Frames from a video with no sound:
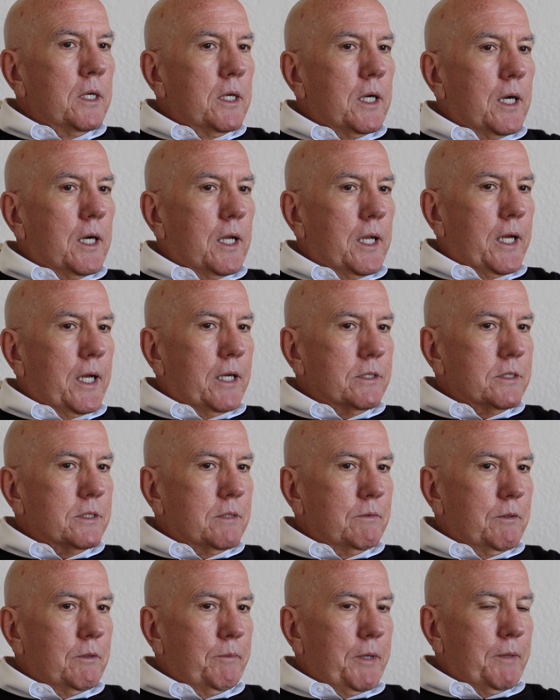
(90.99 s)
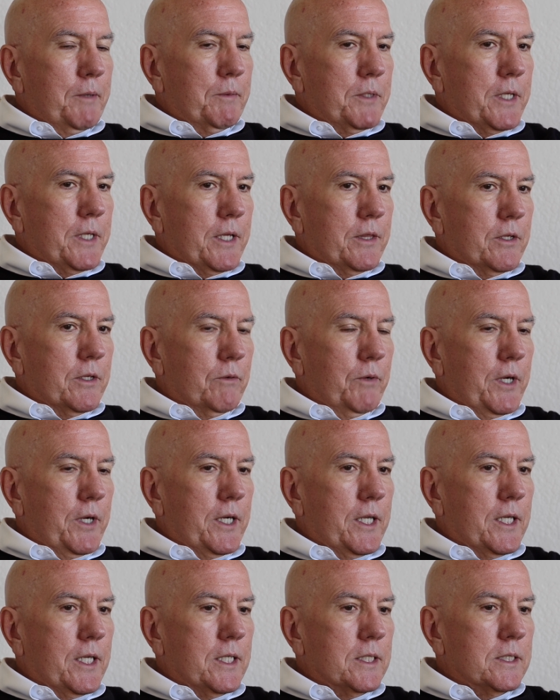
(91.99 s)
allows them to be able to take their
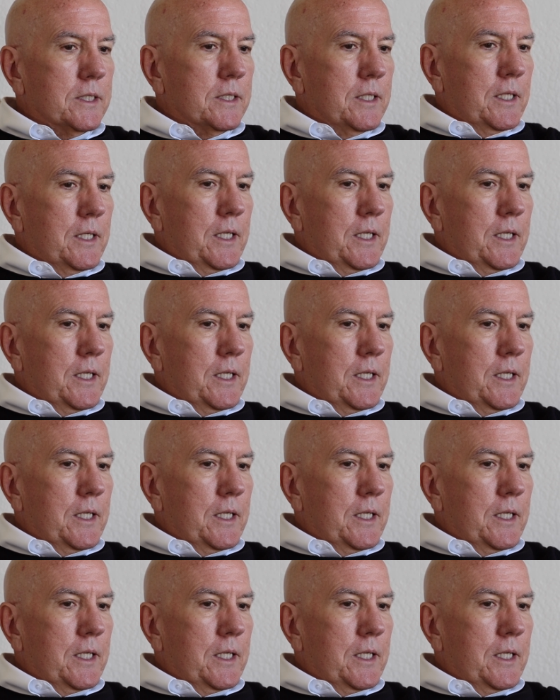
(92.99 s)
readings.